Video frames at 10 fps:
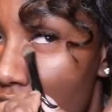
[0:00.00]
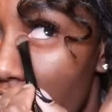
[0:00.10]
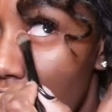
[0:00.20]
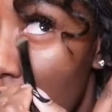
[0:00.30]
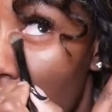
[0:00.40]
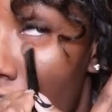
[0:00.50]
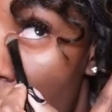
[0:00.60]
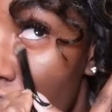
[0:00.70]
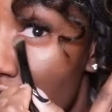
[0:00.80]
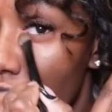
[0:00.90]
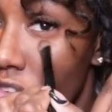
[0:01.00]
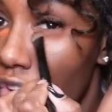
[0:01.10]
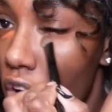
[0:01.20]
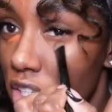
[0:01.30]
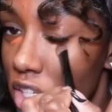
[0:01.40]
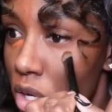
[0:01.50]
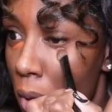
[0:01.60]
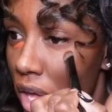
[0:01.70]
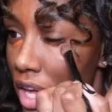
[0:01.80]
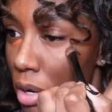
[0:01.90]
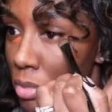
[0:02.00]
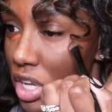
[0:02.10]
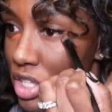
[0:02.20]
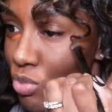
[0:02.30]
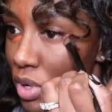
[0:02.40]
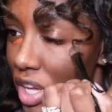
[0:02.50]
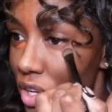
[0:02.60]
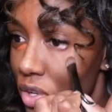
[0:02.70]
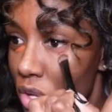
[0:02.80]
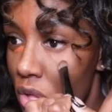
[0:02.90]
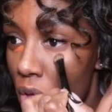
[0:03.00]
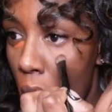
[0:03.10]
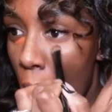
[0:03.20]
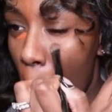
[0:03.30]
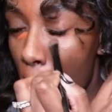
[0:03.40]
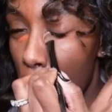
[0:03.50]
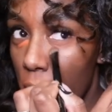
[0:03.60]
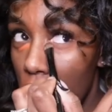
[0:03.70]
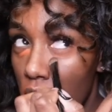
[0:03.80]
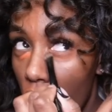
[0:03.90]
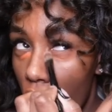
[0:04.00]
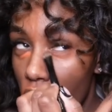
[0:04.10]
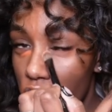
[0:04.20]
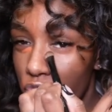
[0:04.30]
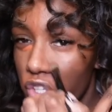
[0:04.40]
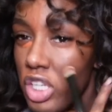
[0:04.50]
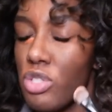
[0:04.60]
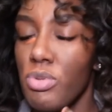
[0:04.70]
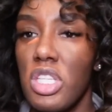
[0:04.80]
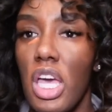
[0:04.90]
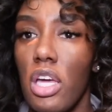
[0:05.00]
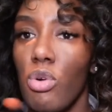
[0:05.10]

everything i actually vlogged it on my camera as well but all the footage was like